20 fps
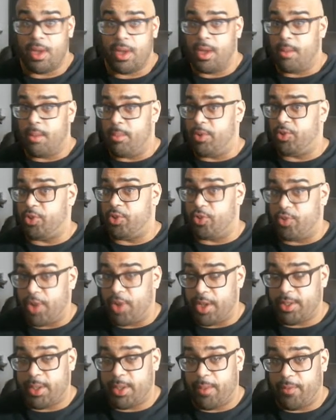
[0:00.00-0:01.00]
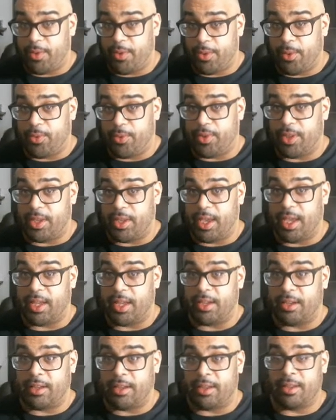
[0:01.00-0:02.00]
Mr. Dress Up for those in
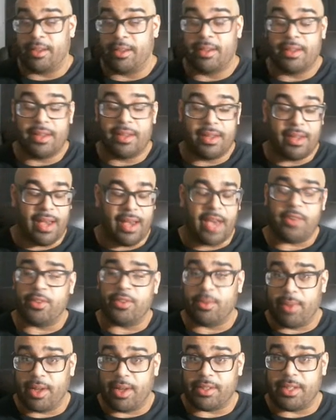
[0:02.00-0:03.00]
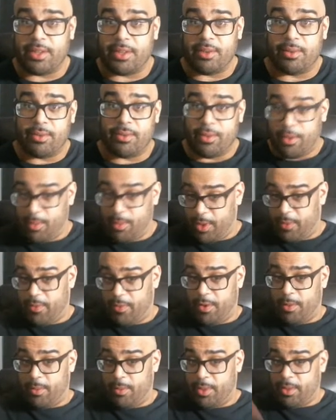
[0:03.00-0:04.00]
Canada. I used to watch that too, so don't make fun
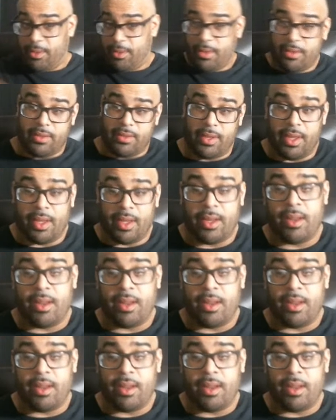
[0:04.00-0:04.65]
of me as a kid.